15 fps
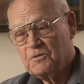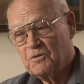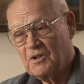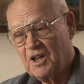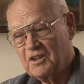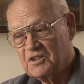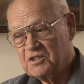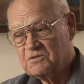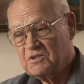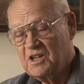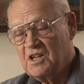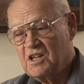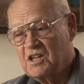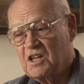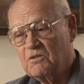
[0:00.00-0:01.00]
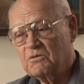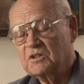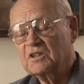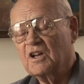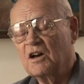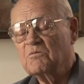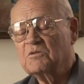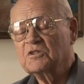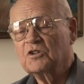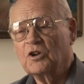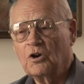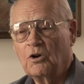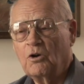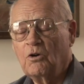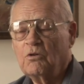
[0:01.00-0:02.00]
Well, it would come and
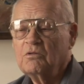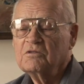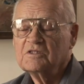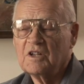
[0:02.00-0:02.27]
go,